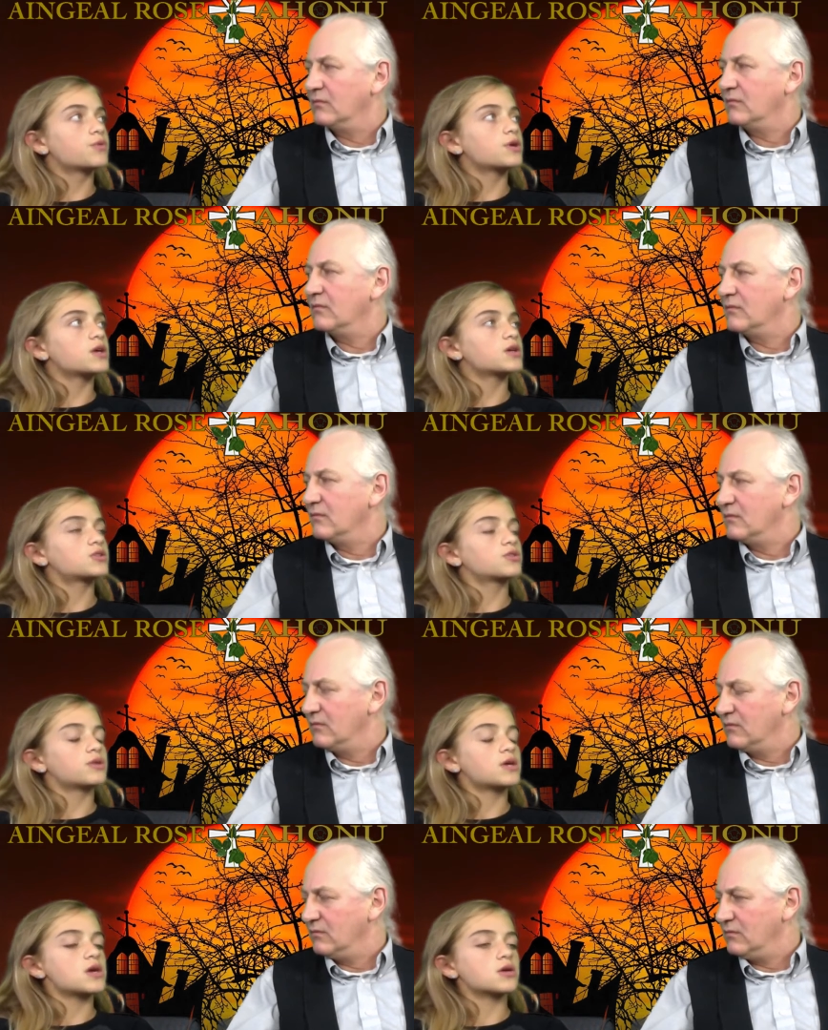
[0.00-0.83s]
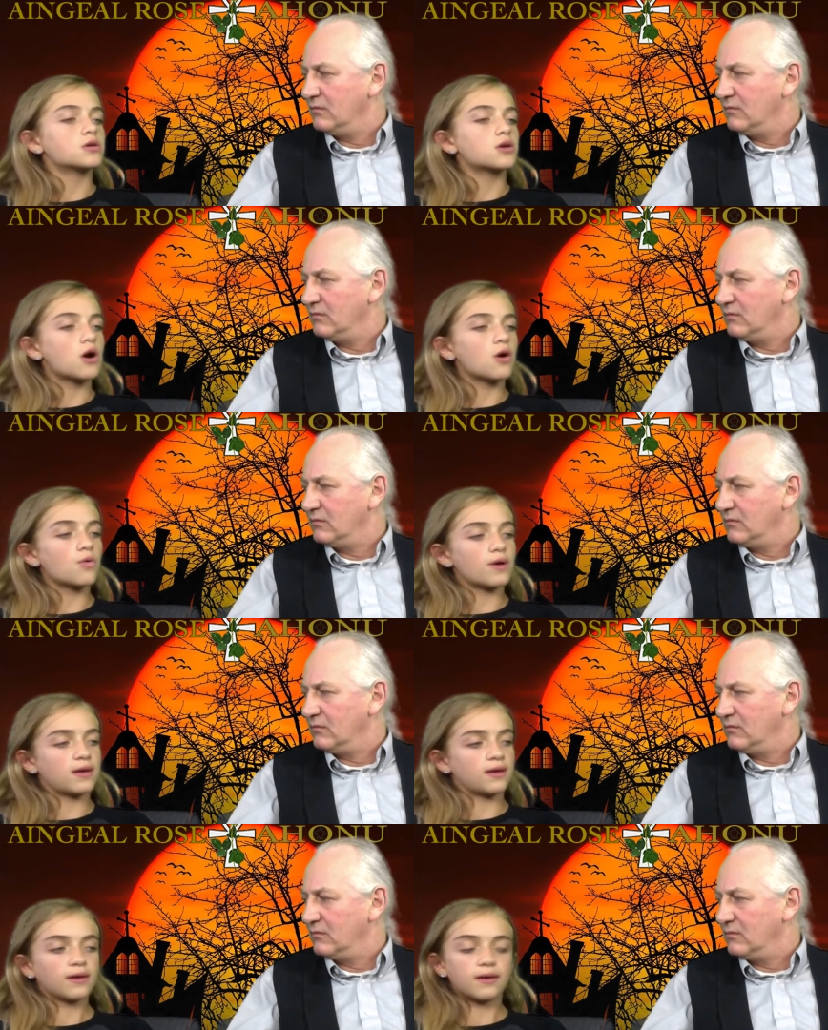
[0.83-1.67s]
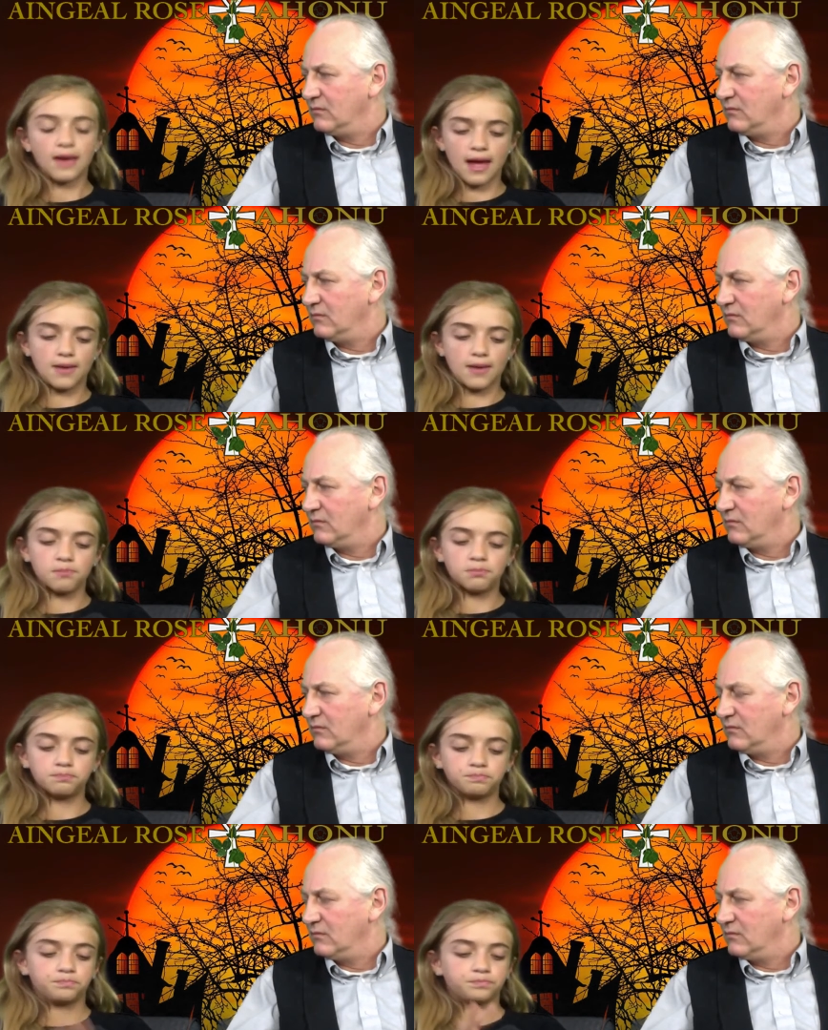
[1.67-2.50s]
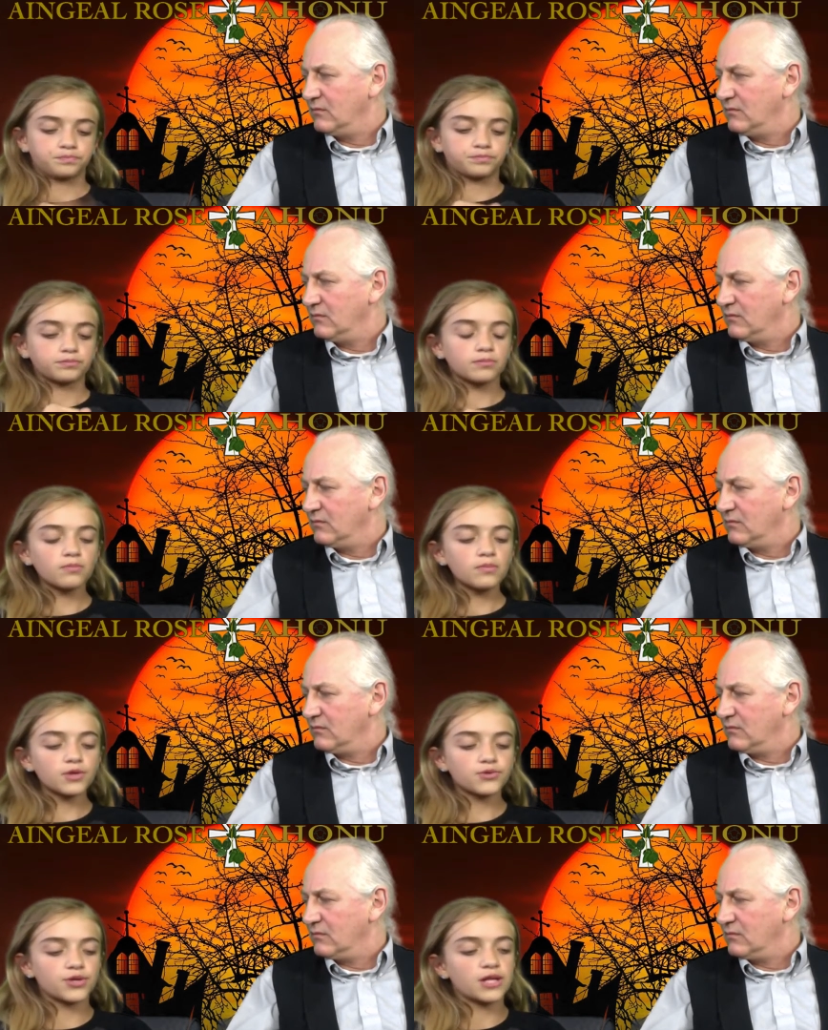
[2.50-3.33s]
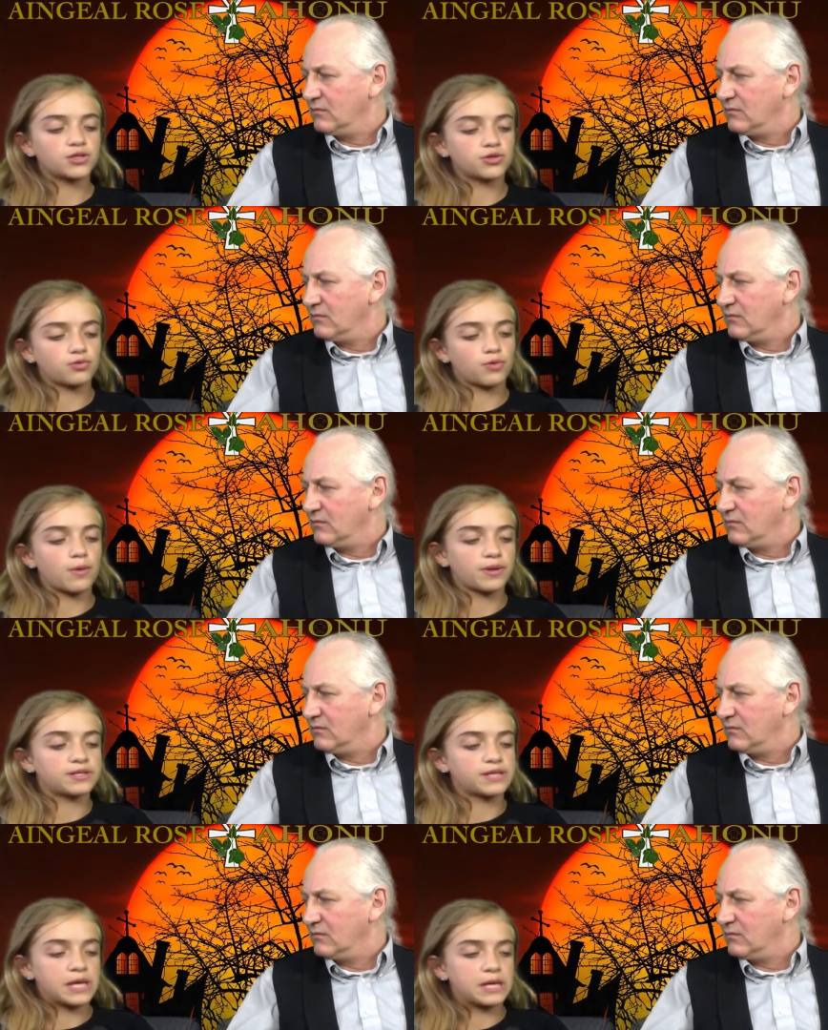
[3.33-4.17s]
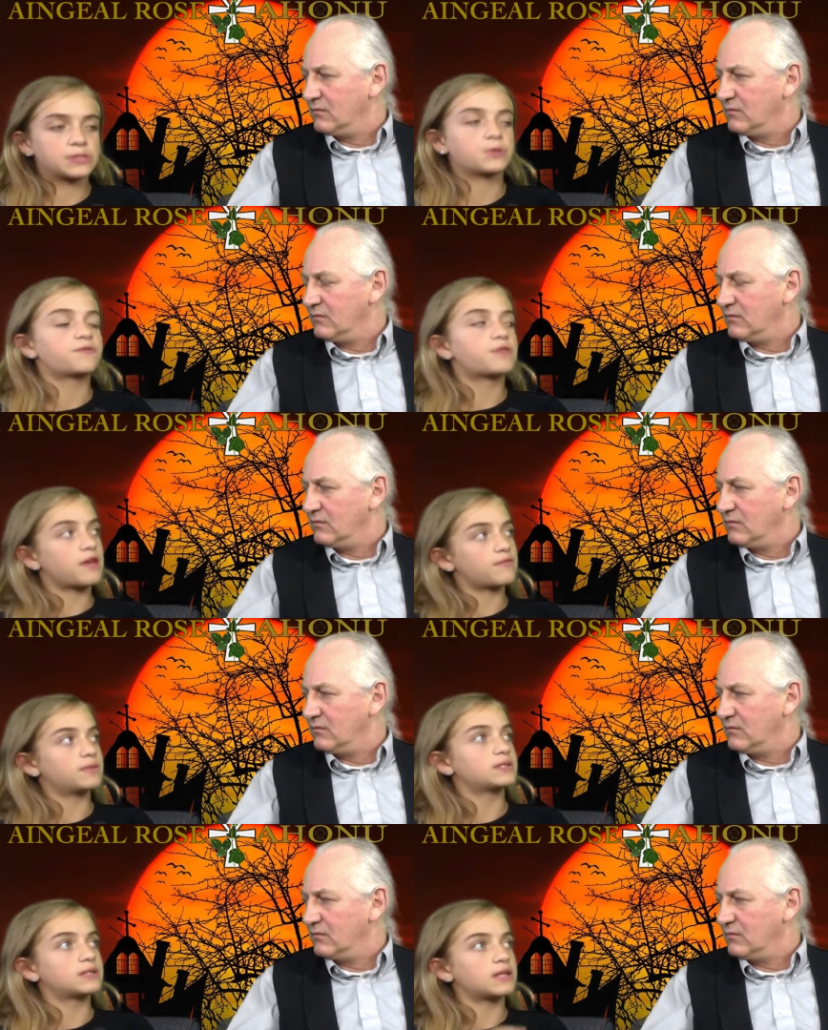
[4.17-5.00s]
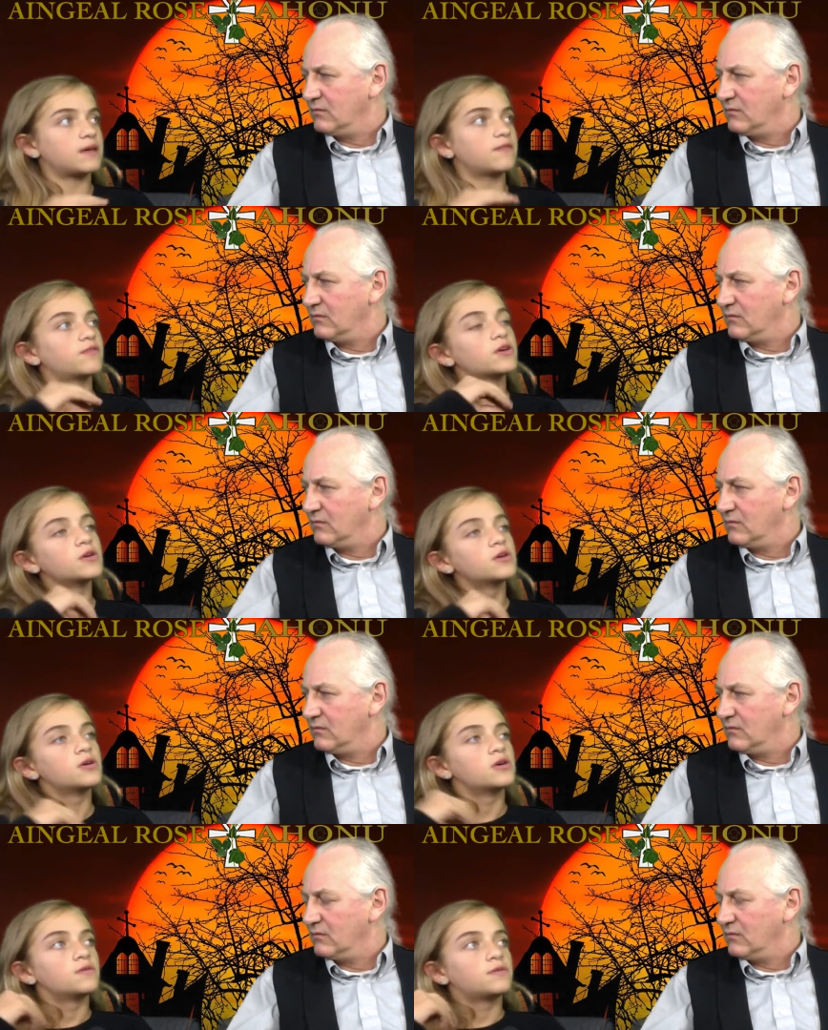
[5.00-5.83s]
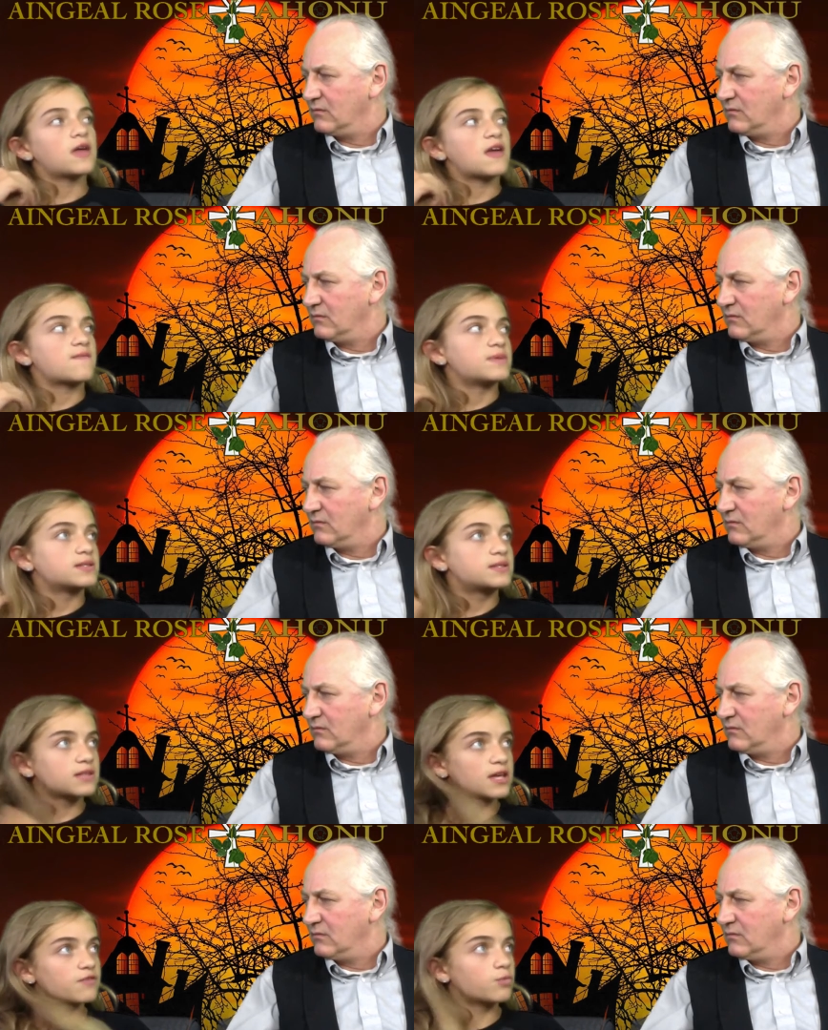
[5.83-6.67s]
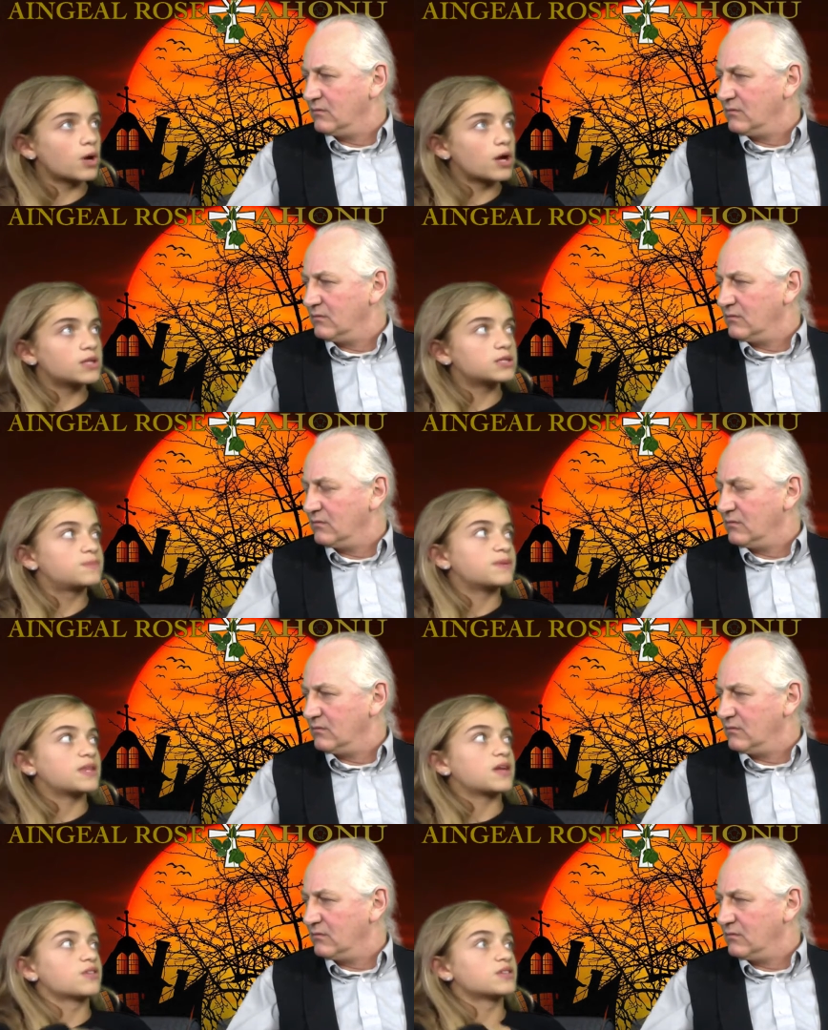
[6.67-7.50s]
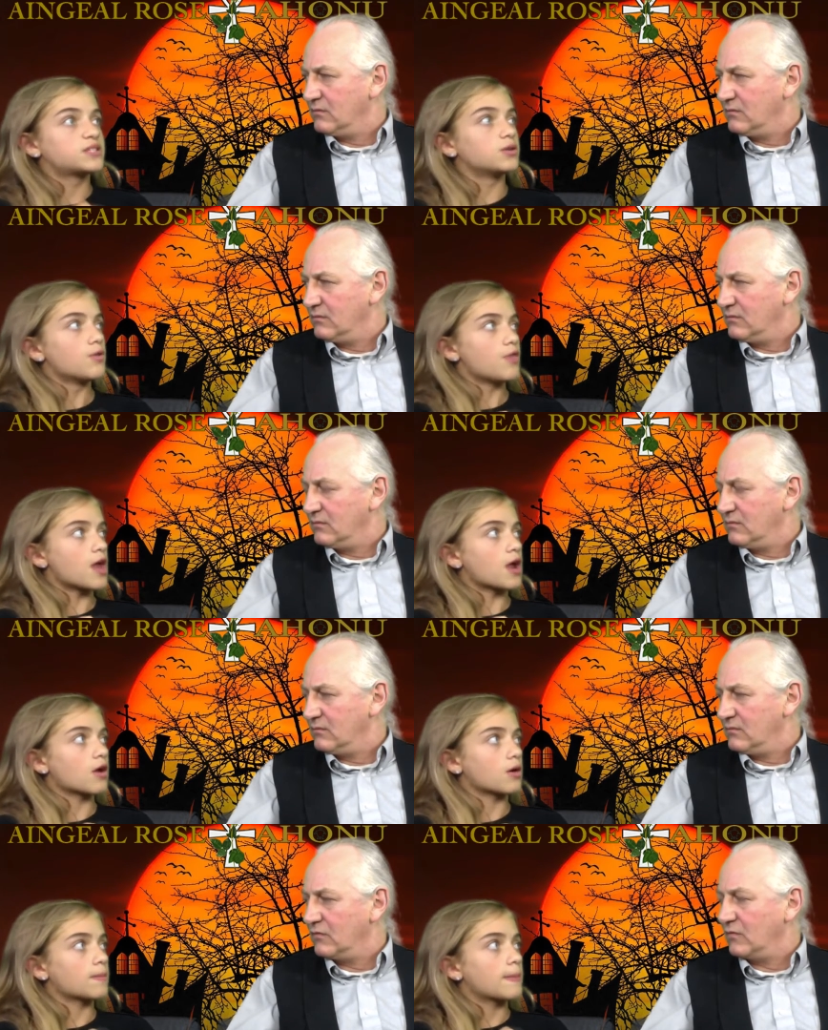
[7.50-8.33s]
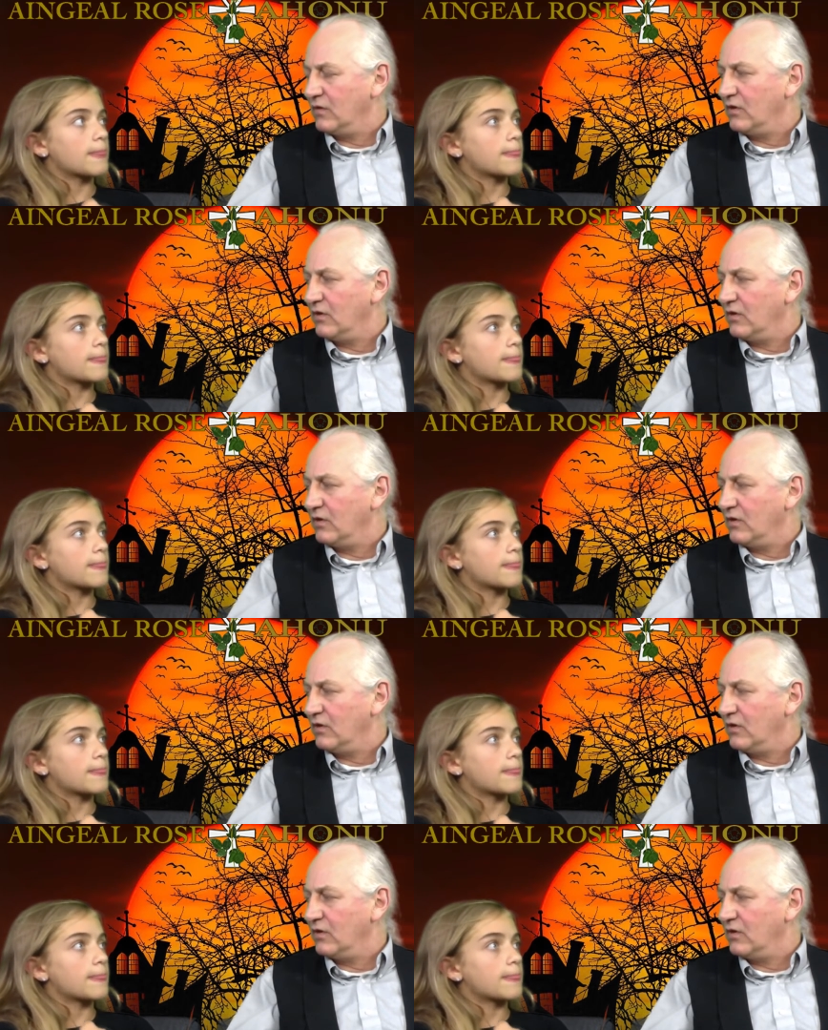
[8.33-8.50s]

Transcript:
Speaker 1: they re so they go again. So that's the right way to say it. So if they have been slaved, they've been slaved once, but they are still there.